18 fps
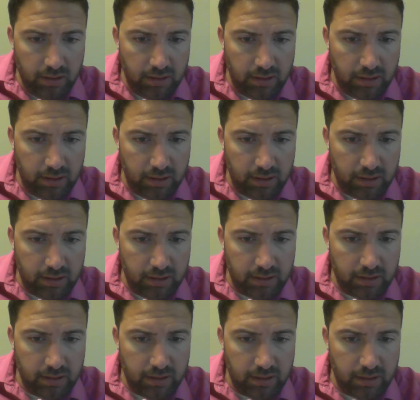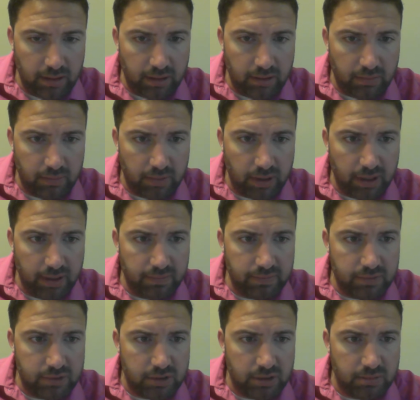and now we're
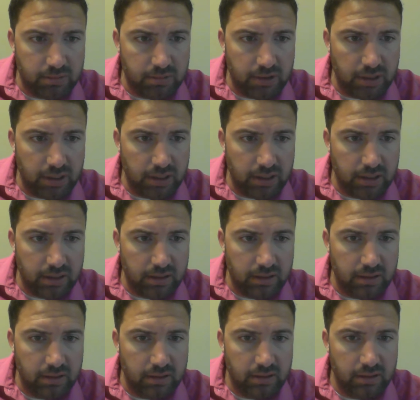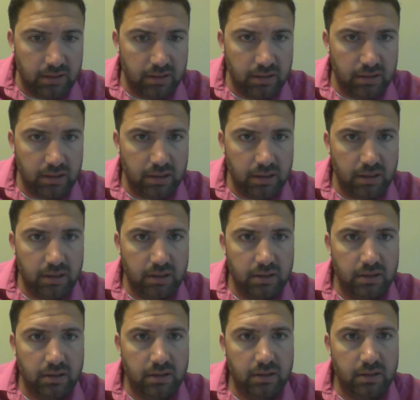having trouble getting
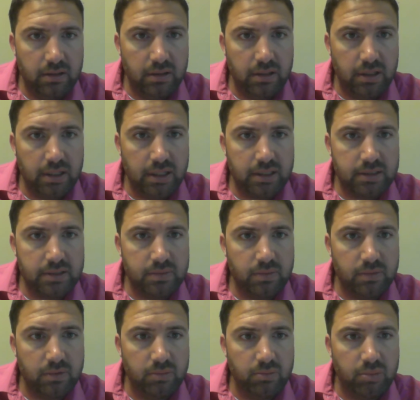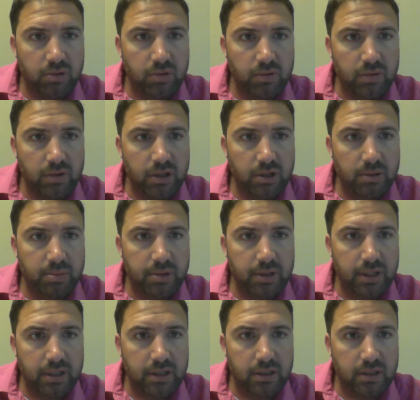the next one pulled up
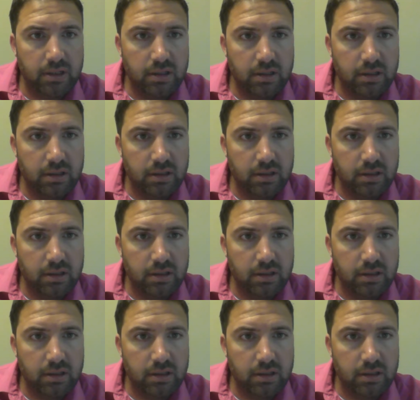here.